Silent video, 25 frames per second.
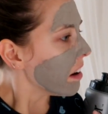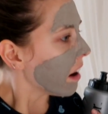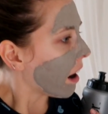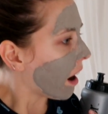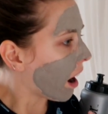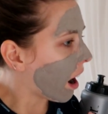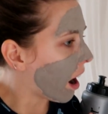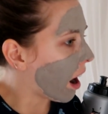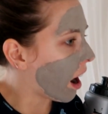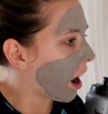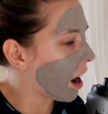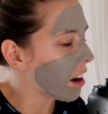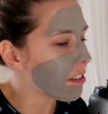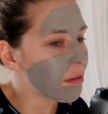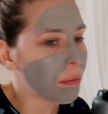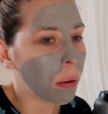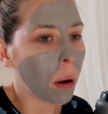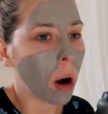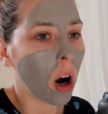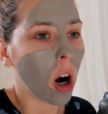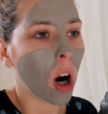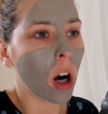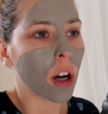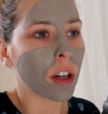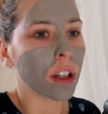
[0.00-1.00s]
I've
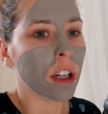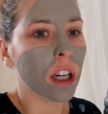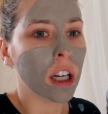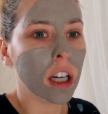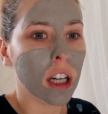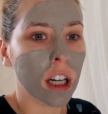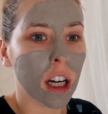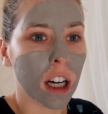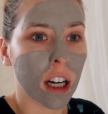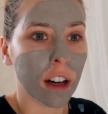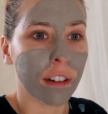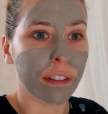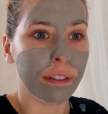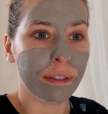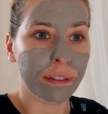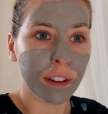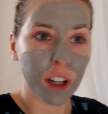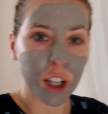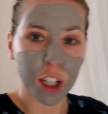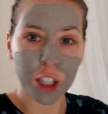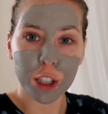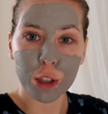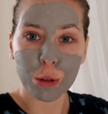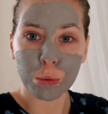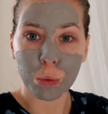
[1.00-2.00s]
put on a
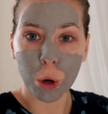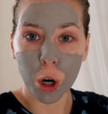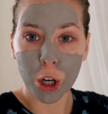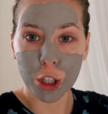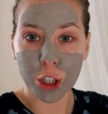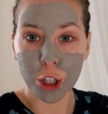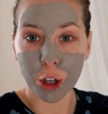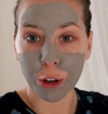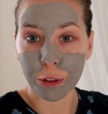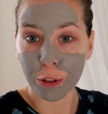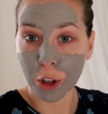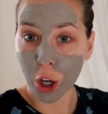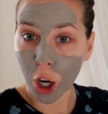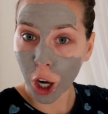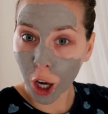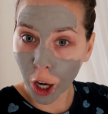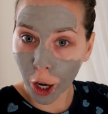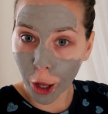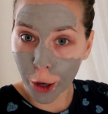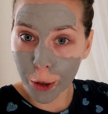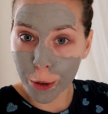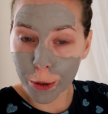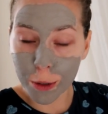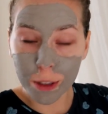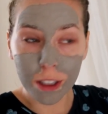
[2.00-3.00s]
first wash of
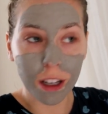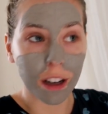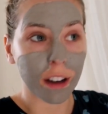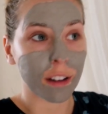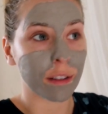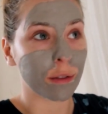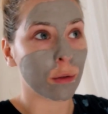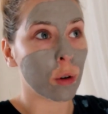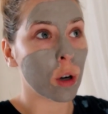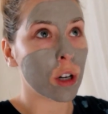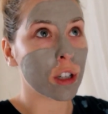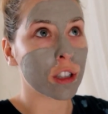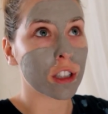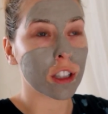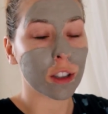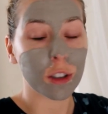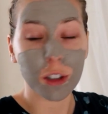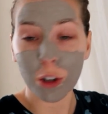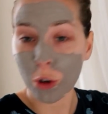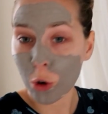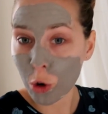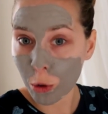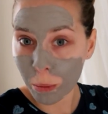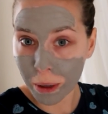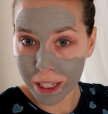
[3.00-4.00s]
clothes. I've washed
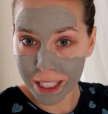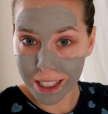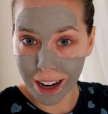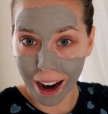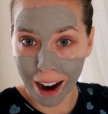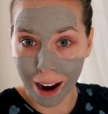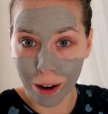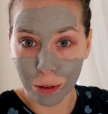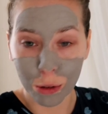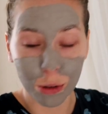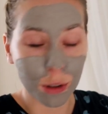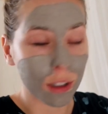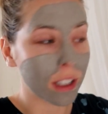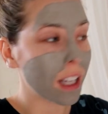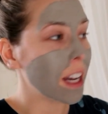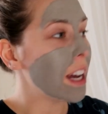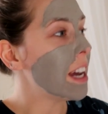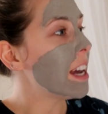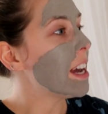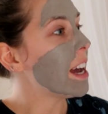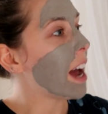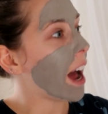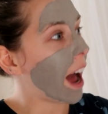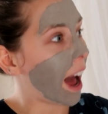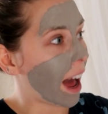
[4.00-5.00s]
all my towels,
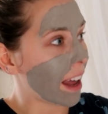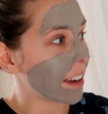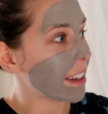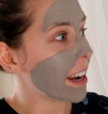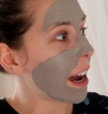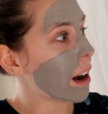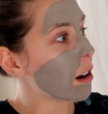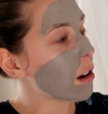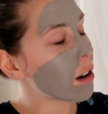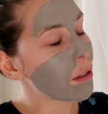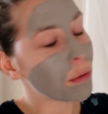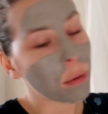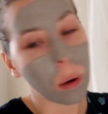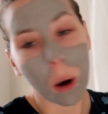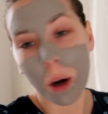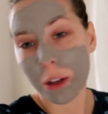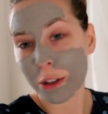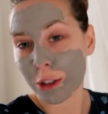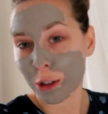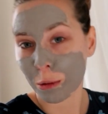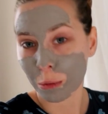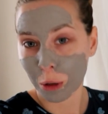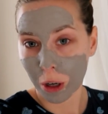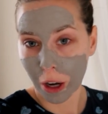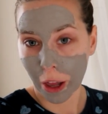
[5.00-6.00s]
and now I've put
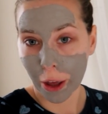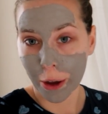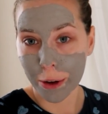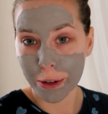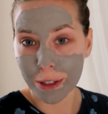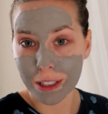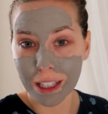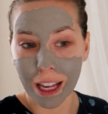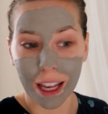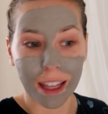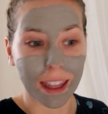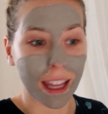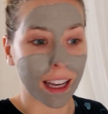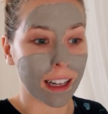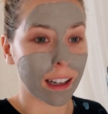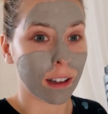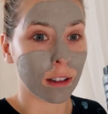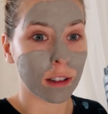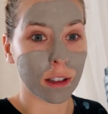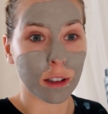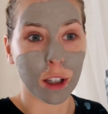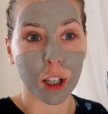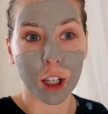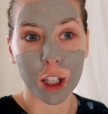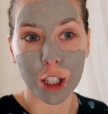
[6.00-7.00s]
on some clothes, and then
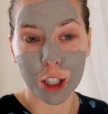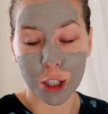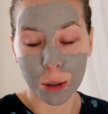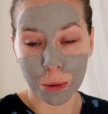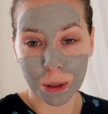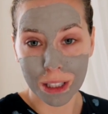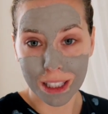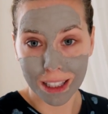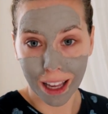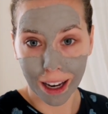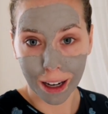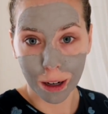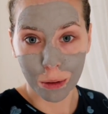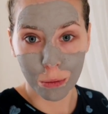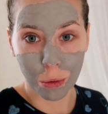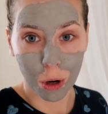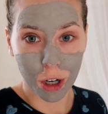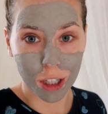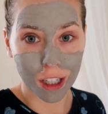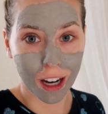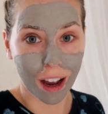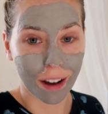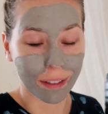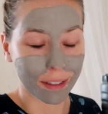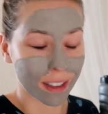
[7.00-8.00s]
I'm gonna do a second
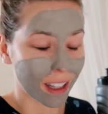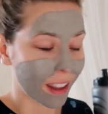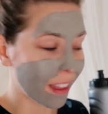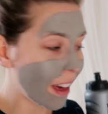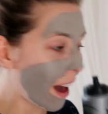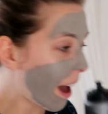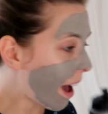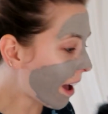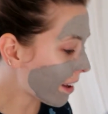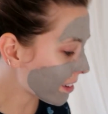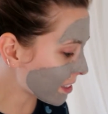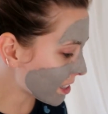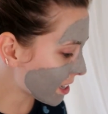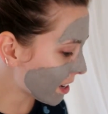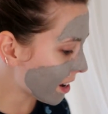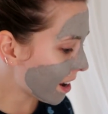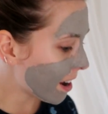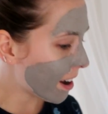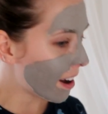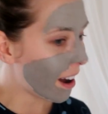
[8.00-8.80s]
wash after that.